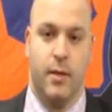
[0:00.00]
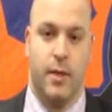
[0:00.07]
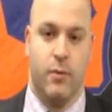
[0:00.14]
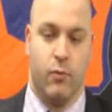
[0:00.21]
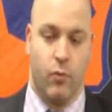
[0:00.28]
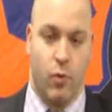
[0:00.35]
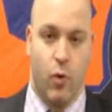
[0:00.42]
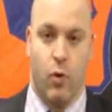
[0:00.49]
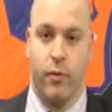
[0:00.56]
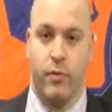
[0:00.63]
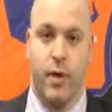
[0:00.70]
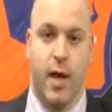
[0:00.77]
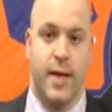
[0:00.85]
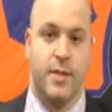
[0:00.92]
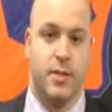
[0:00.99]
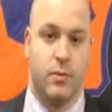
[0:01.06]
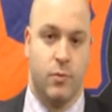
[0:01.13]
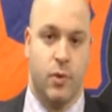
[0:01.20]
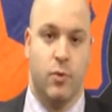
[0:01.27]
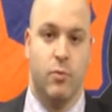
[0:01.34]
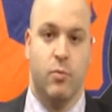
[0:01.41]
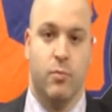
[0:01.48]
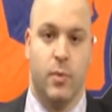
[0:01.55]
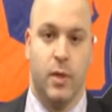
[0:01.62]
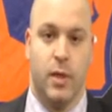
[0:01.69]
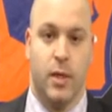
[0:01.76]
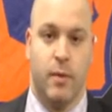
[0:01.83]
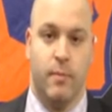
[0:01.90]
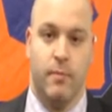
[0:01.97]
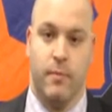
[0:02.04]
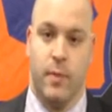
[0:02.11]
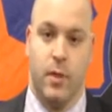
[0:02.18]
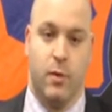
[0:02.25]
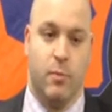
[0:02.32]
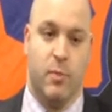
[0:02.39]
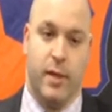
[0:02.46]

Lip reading: can roll guys through. You know,